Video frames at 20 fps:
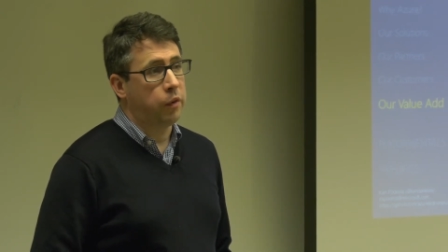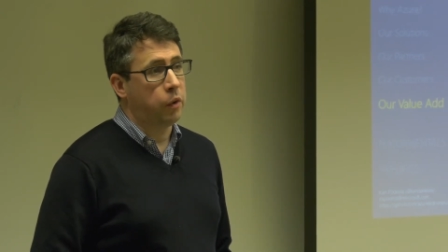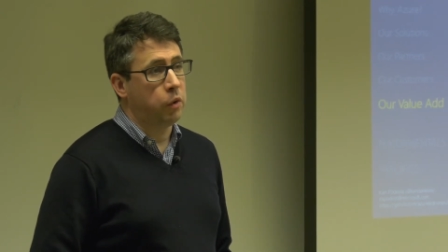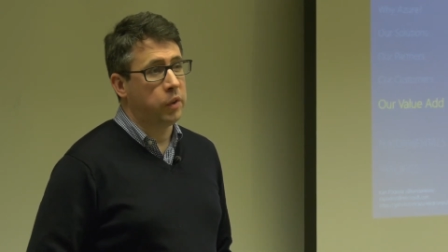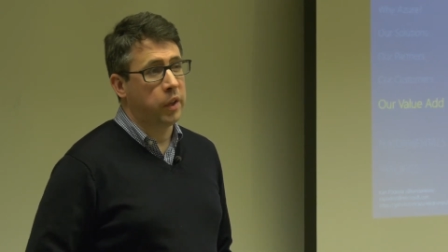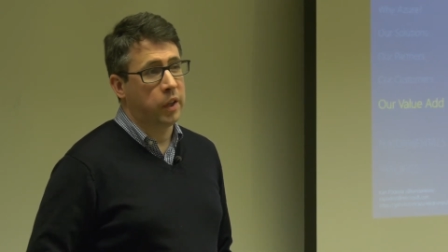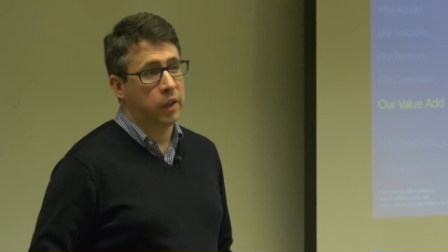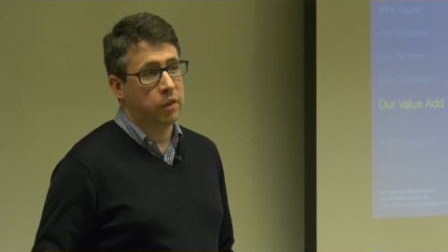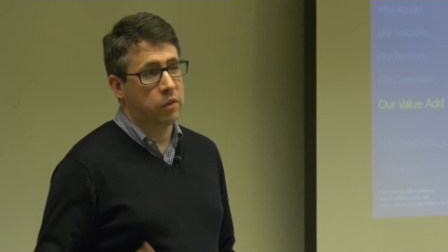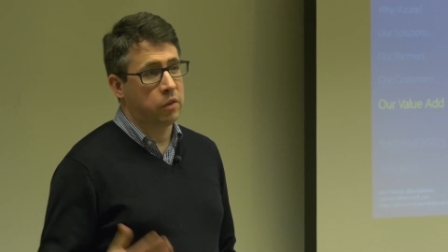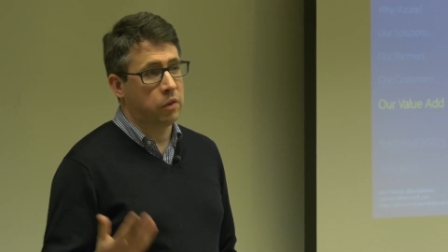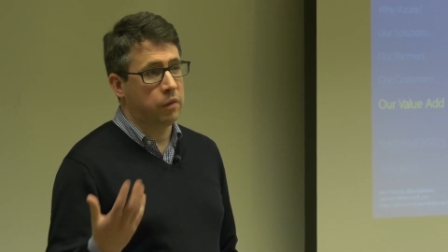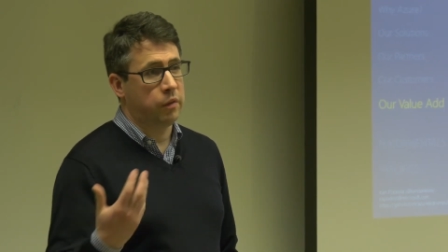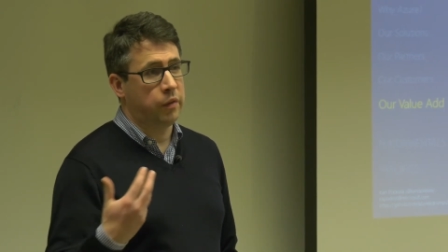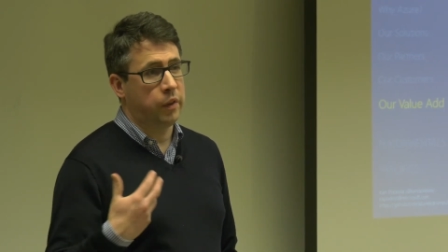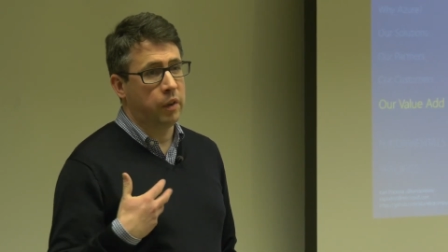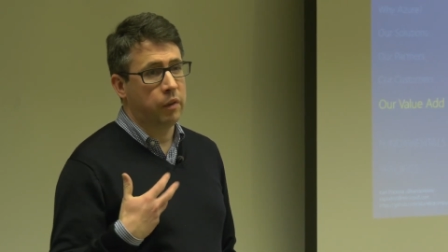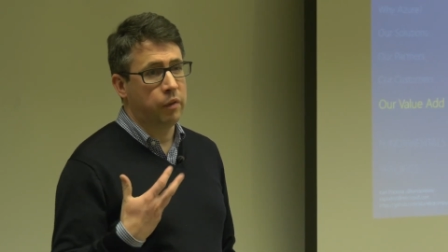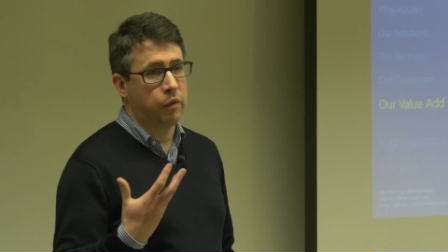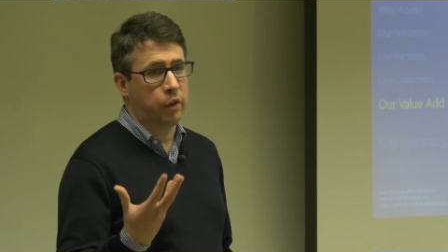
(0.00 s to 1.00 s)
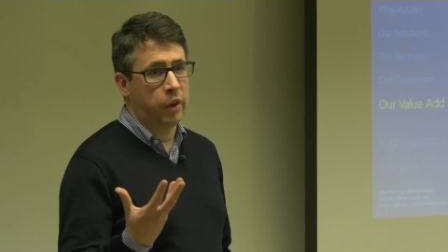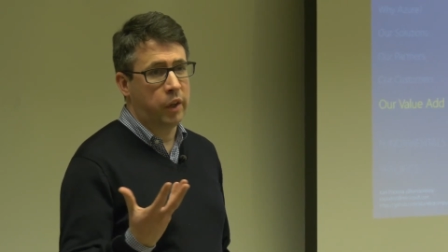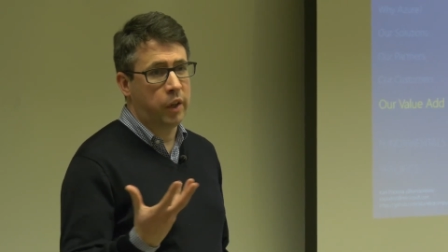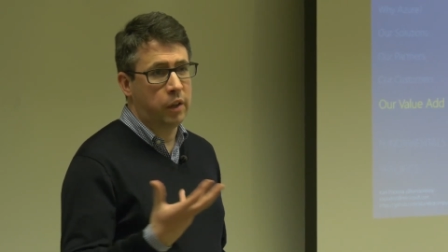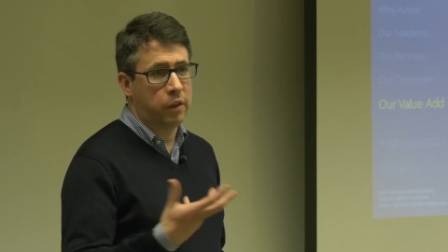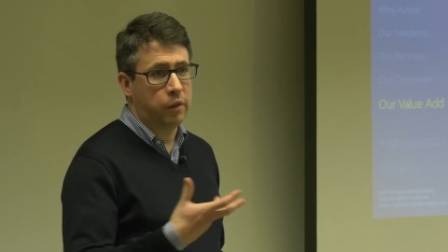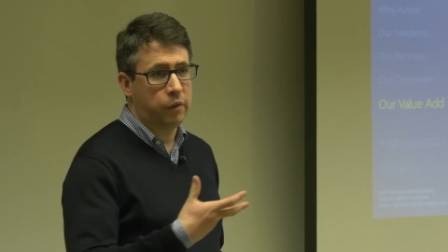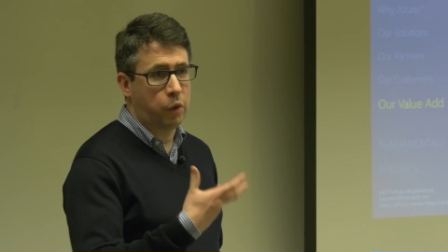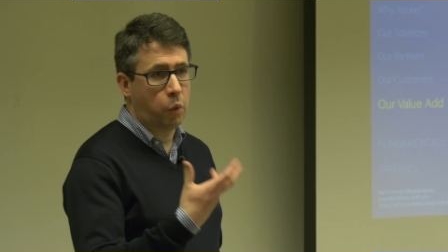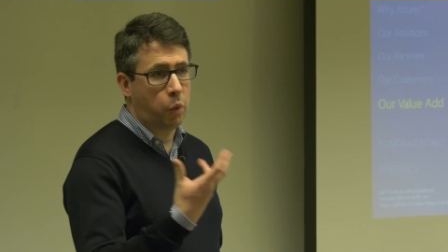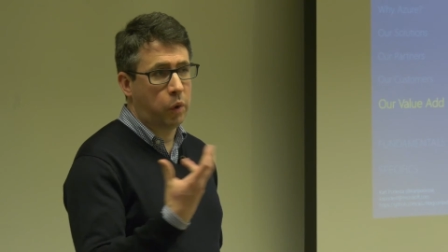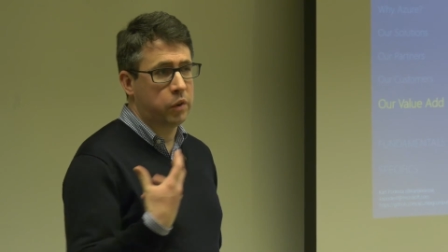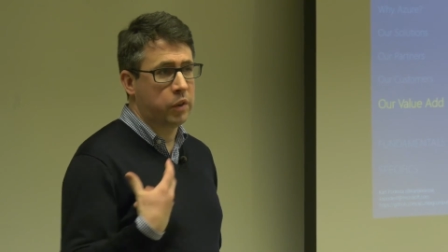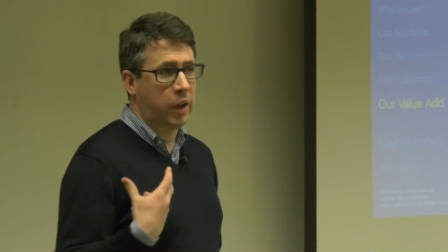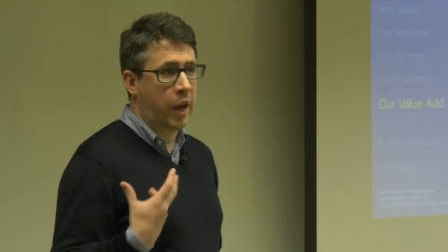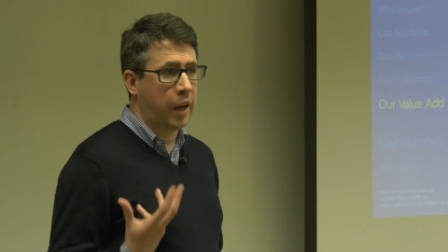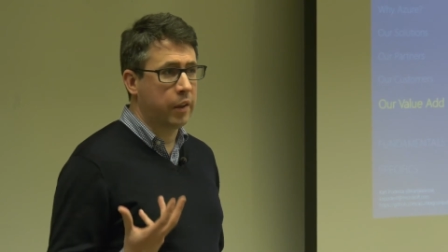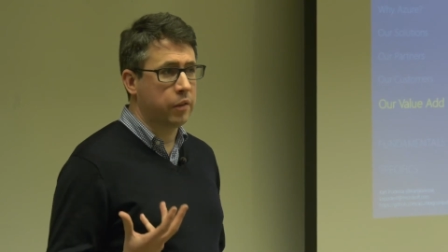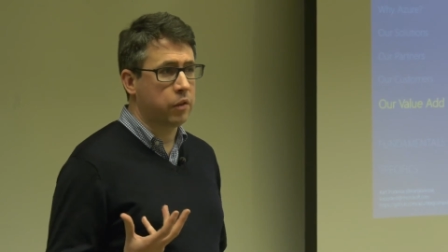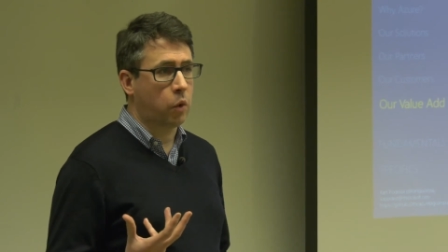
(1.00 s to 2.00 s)
good to understand also
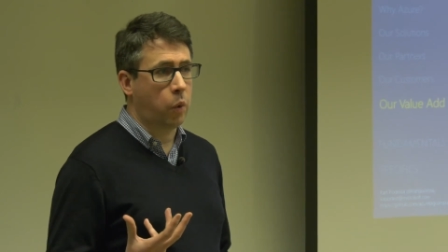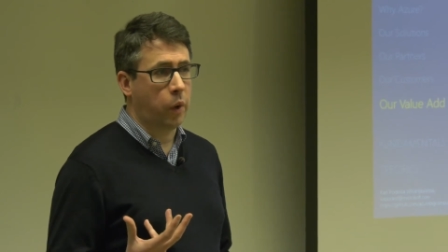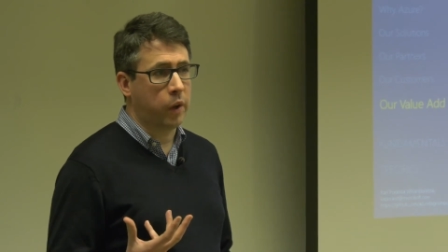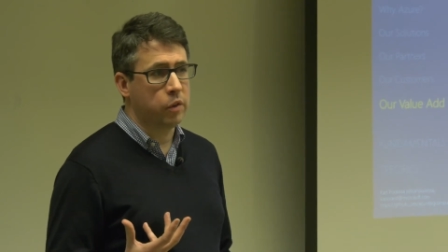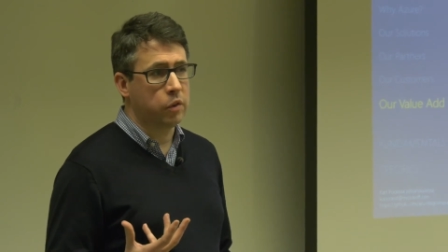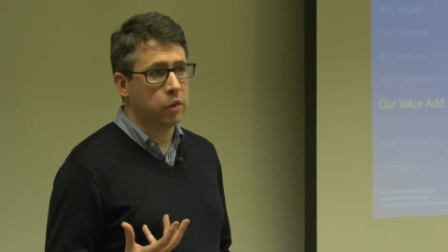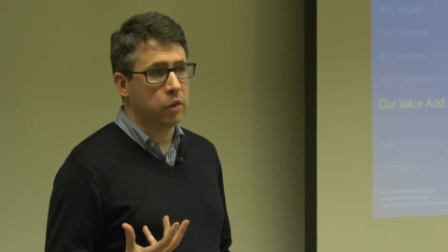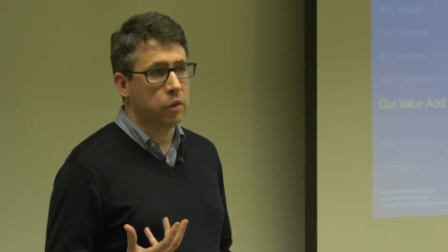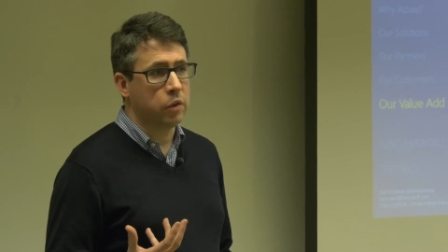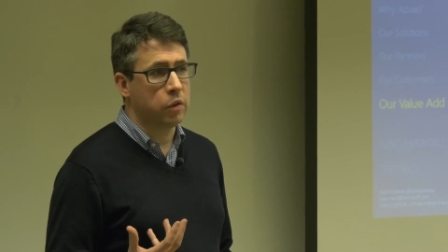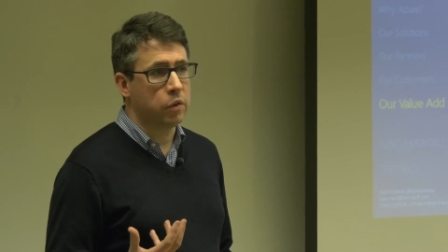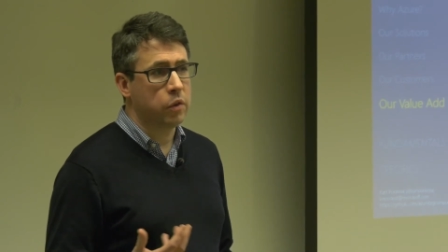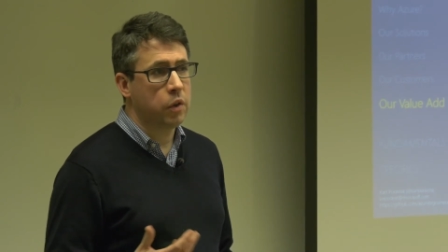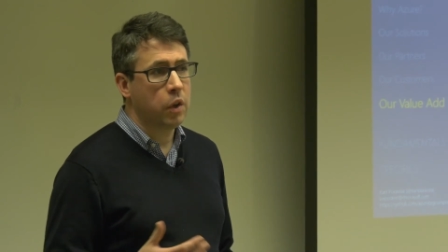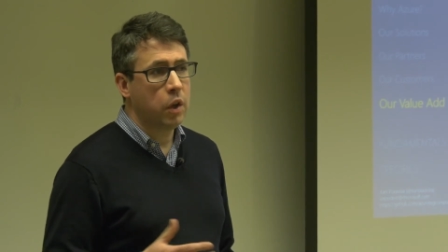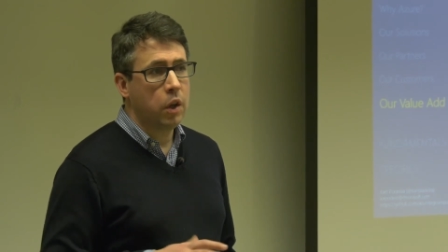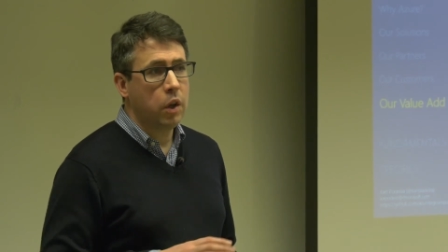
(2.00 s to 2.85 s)
which file system